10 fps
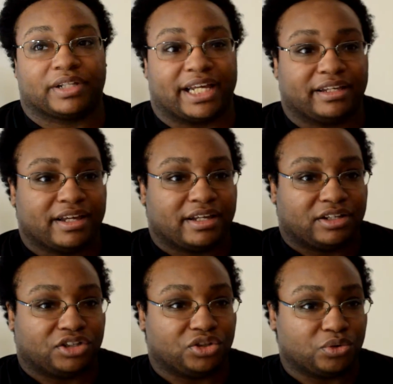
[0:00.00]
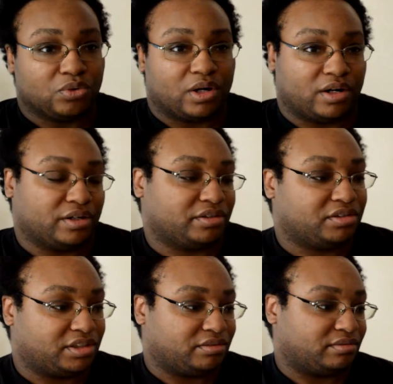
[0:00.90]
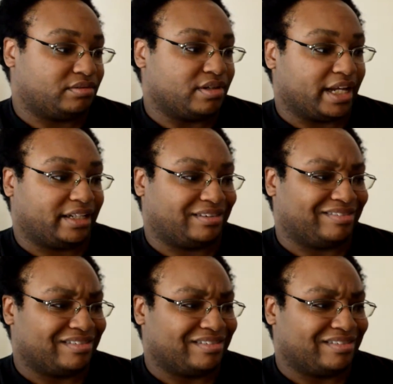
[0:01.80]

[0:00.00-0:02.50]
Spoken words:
like you are like